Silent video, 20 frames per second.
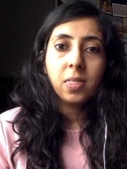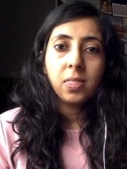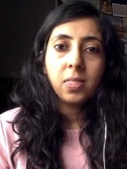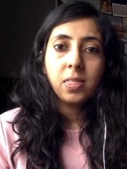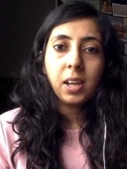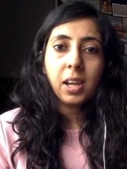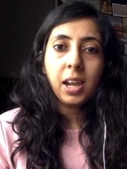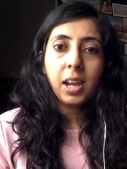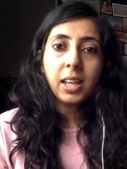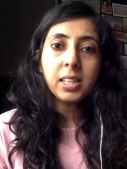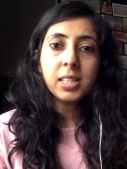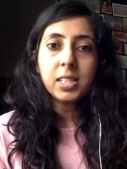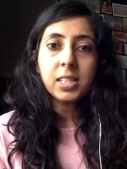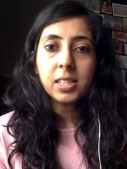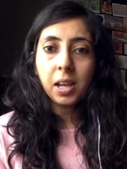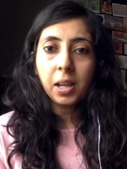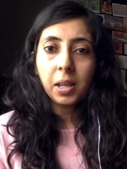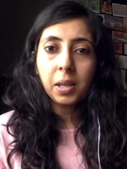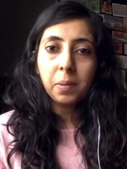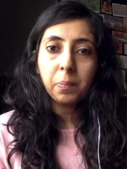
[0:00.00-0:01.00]
the next
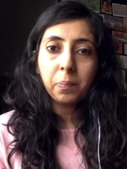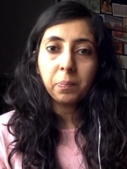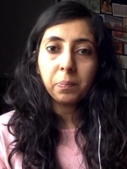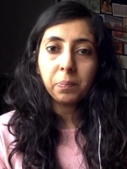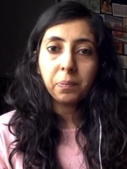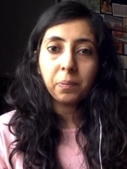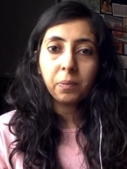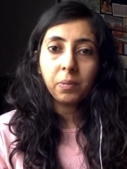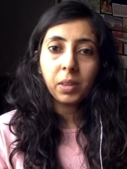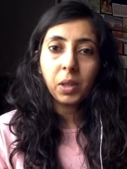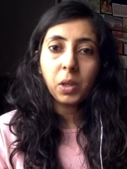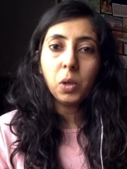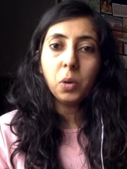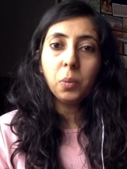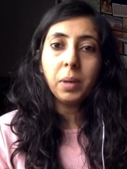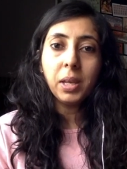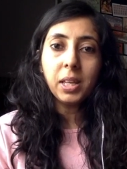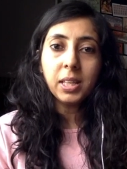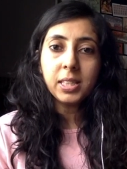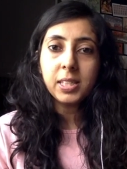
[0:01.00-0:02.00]
time you
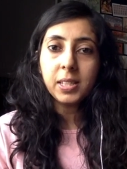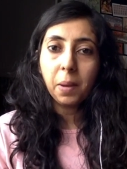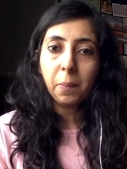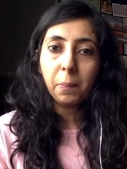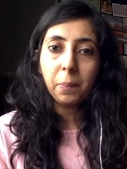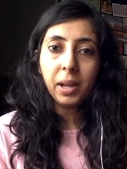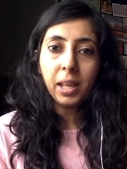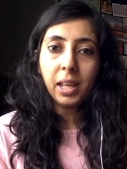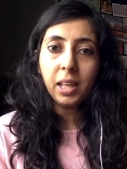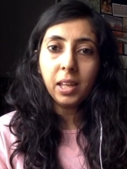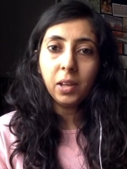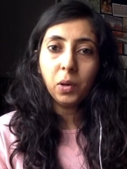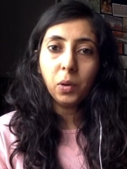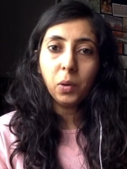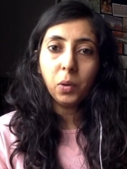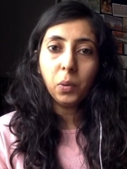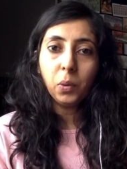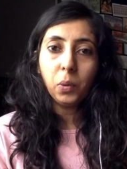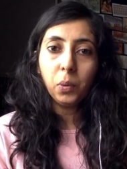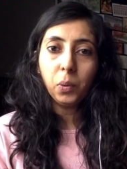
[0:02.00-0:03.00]
meet somebody
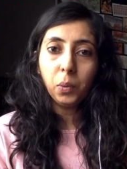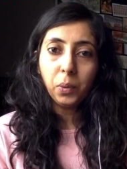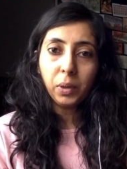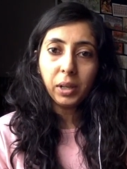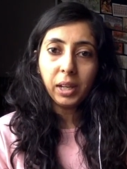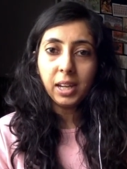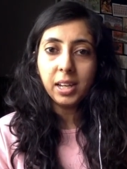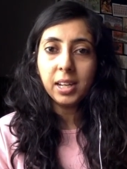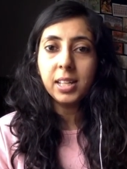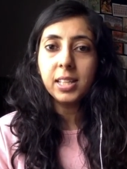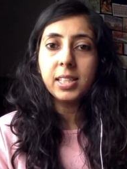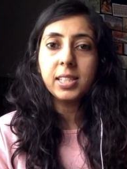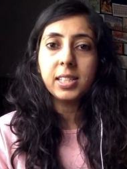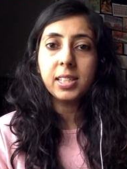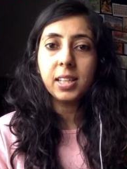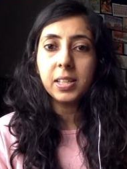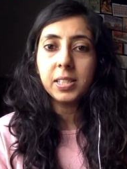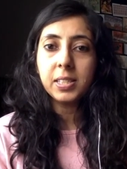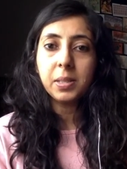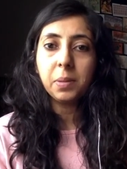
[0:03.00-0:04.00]
who kindles
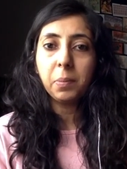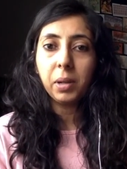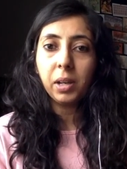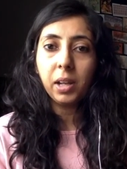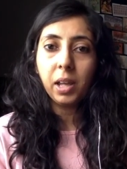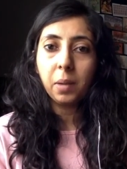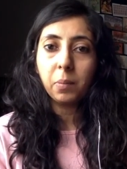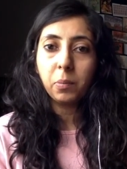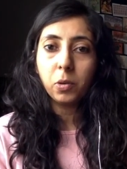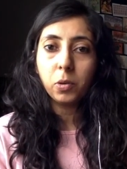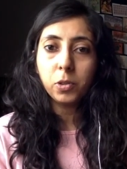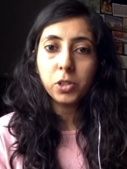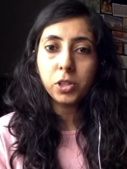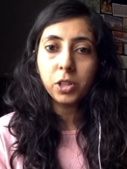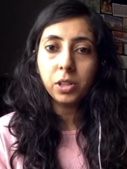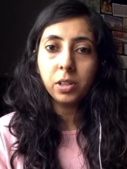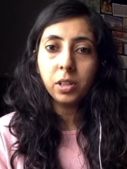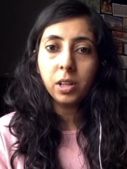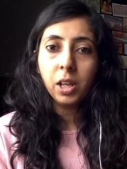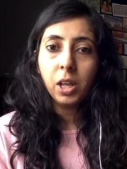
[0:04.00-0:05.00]
a similar
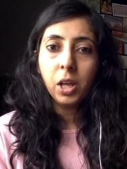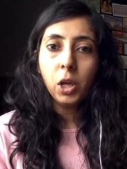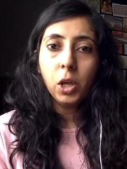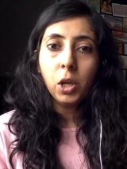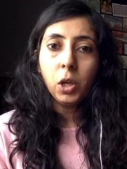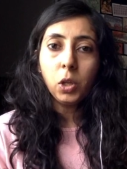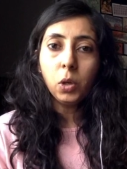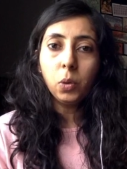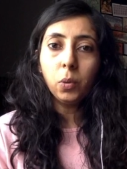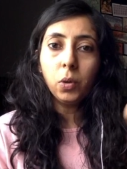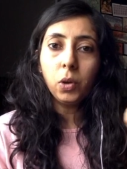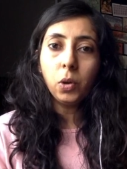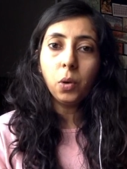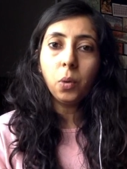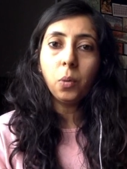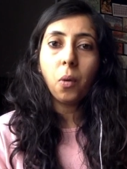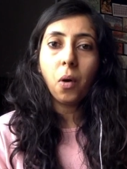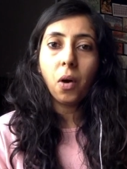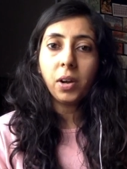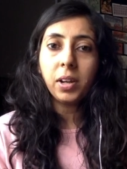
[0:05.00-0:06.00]
emotion, you will know
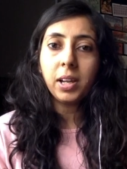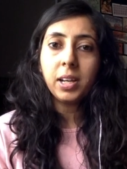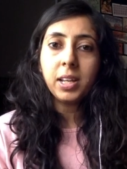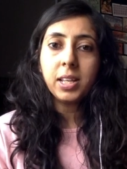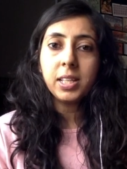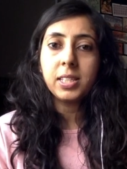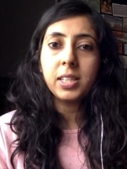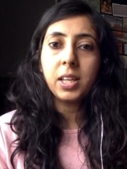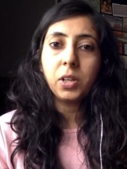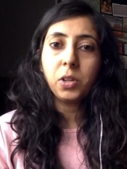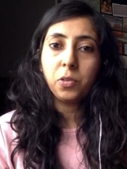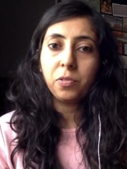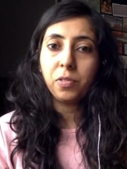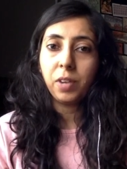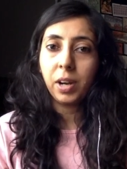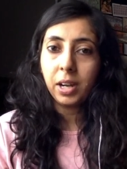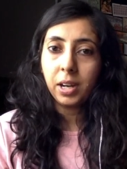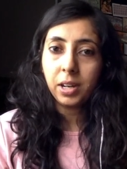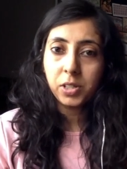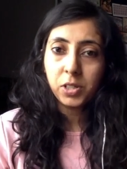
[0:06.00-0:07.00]
what it is that you
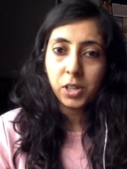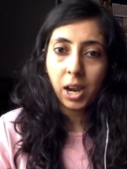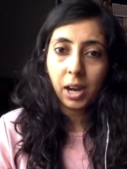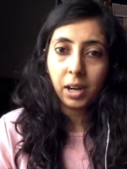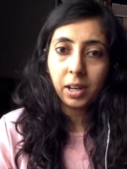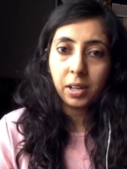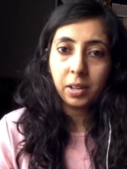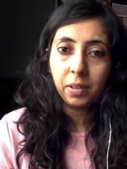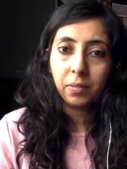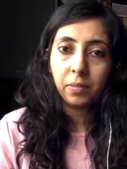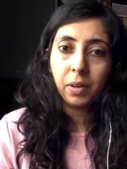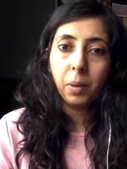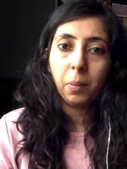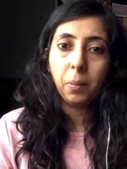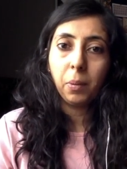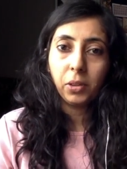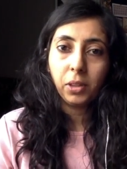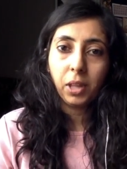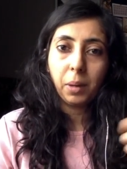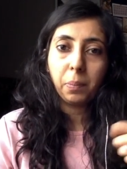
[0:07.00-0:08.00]
find attractive
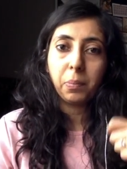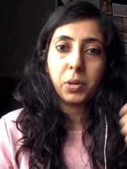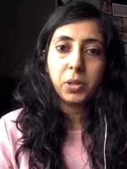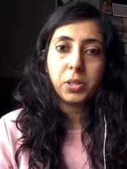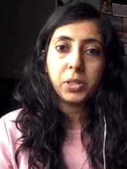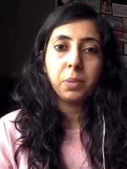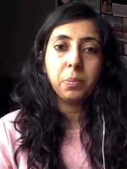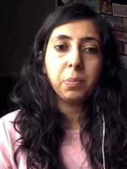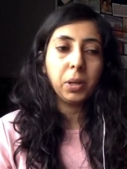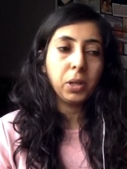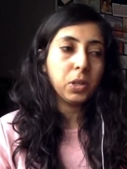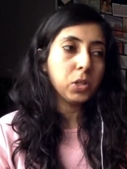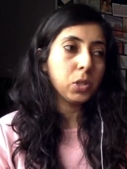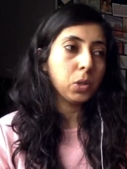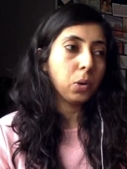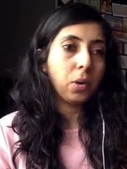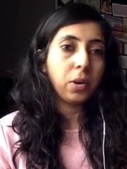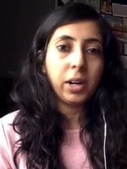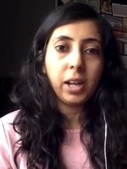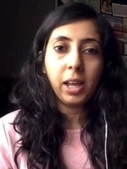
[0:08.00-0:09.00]
about that person, because you
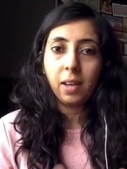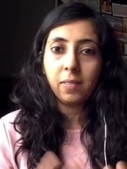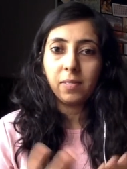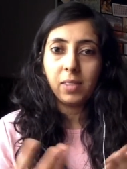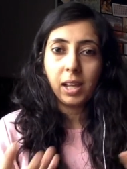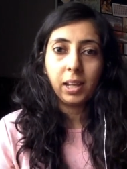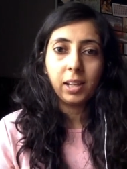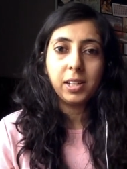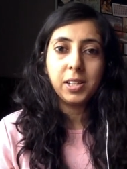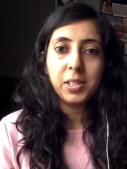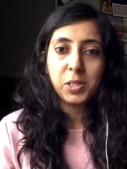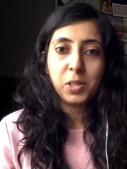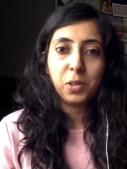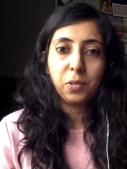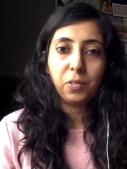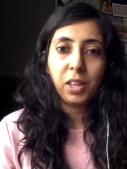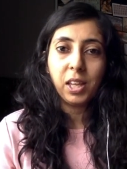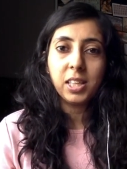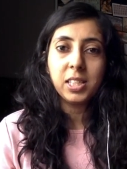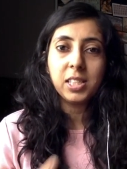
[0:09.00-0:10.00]
already have like a list
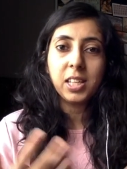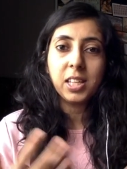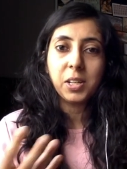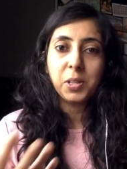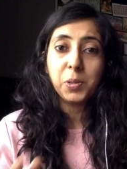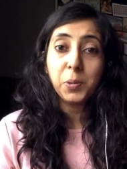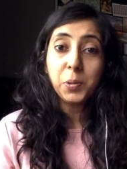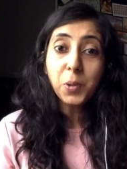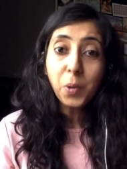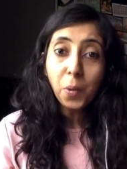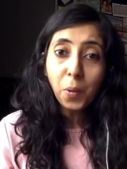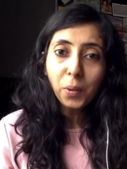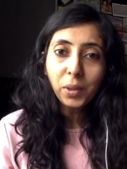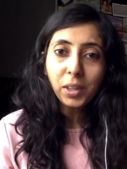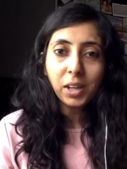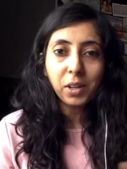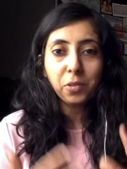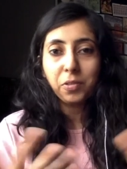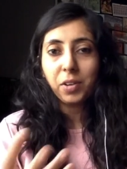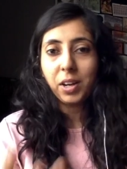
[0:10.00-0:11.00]
of things that you know
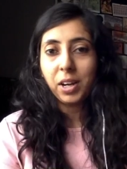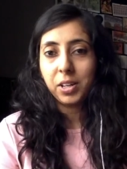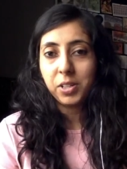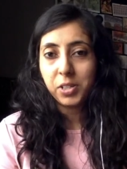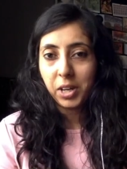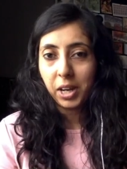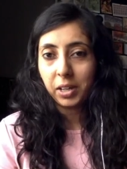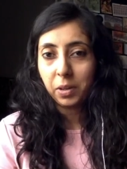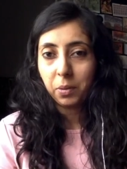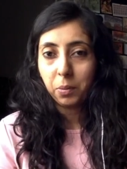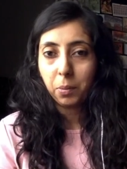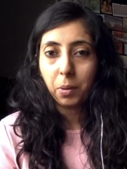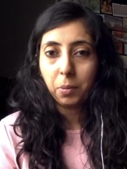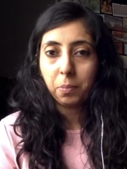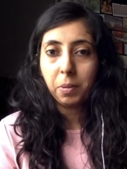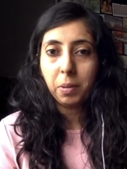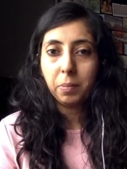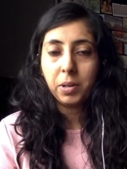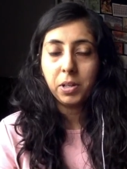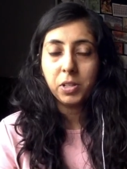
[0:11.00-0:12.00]
that you find attractive about
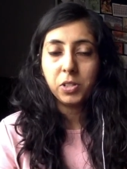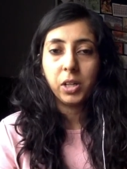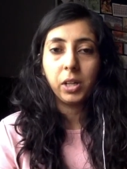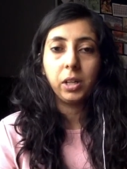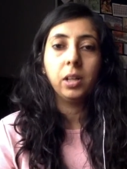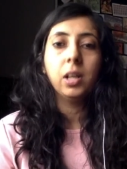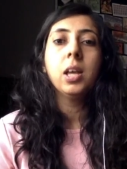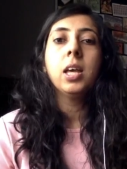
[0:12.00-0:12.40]
people in general.